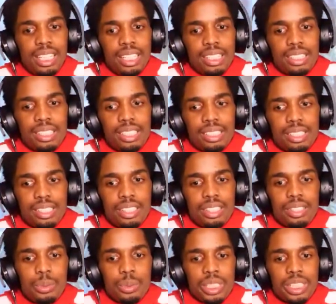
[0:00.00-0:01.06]
It's it's to
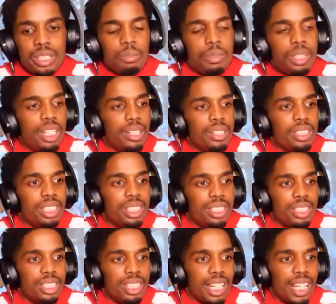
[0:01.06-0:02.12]
do with something else, and it's
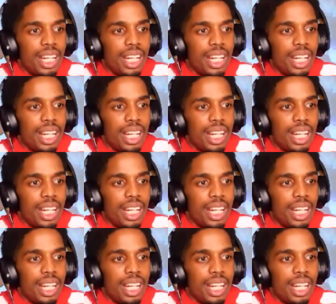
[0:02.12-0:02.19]
just like